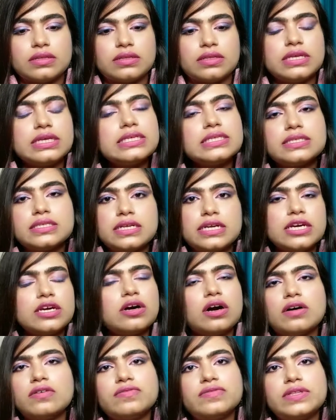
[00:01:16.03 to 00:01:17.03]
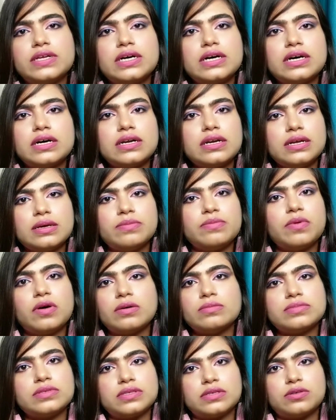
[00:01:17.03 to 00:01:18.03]
These 3 of the lip
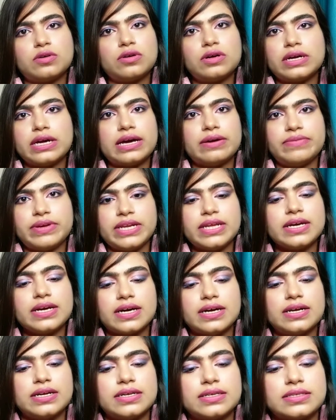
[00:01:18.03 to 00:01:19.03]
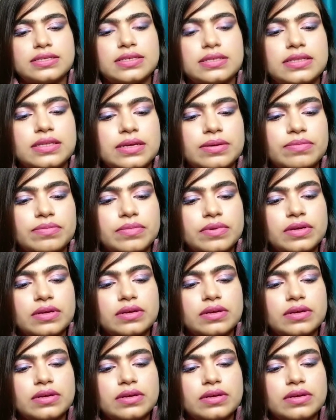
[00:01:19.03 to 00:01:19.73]
balms don't have any colors in them.